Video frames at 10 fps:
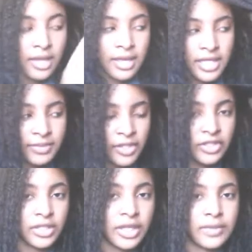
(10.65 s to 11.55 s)

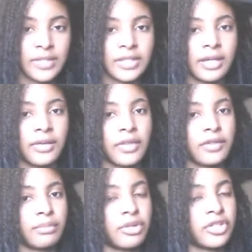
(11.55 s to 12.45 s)
especially in the style that
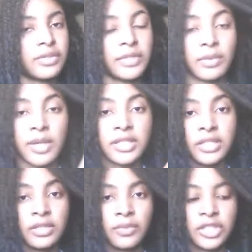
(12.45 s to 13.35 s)
the person
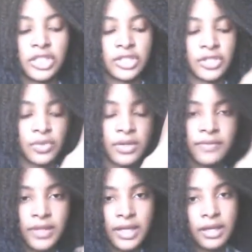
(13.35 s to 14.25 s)
requested, which is sort of
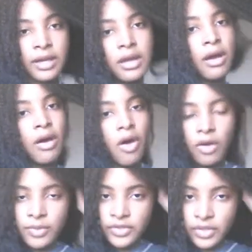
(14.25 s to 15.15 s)
like
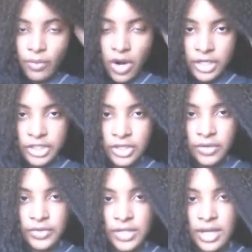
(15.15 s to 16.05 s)
almost a wash and go
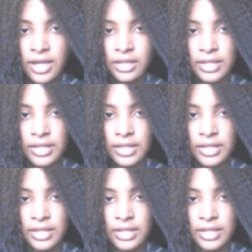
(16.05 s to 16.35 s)
style.